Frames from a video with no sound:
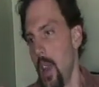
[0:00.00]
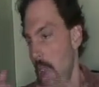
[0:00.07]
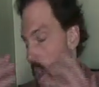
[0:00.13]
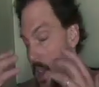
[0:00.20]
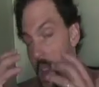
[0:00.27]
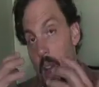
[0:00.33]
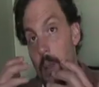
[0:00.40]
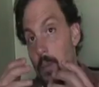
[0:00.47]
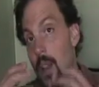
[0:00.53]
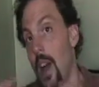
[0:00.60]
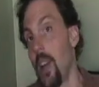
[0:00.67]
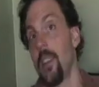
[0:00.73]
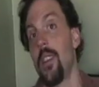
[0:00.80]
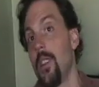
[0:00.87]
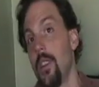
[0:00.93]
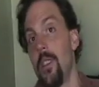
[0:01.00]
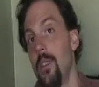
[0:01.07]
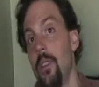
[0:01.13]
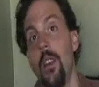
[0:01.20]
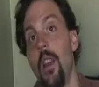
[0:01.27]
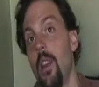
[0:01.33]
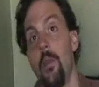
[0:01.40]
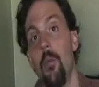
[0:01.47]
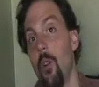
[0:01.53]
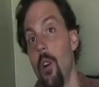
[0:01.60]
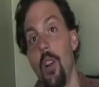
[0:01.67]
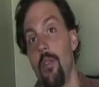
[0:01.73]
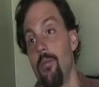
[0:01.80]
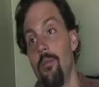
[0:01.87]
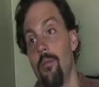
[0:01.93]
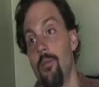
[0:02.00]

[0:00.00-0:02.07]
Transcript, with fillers: and I'm not going to do it anymore.